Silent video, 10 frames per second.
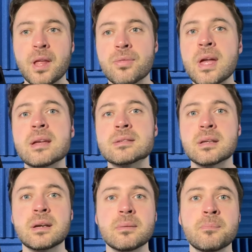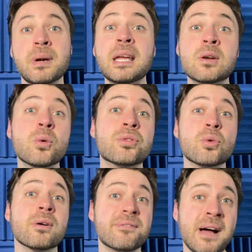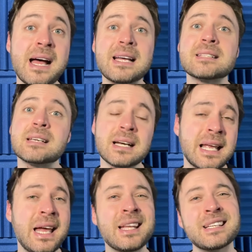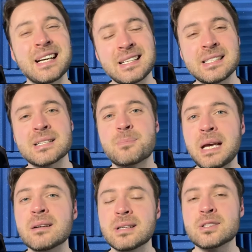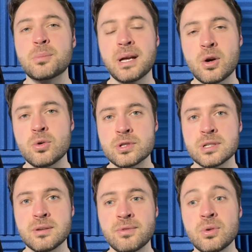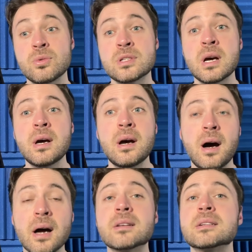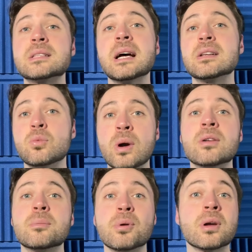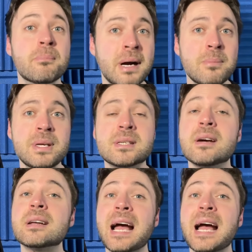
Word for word: things that may go through a fad, again, I'd just be a little bit conscious of those. understand where the book might be selling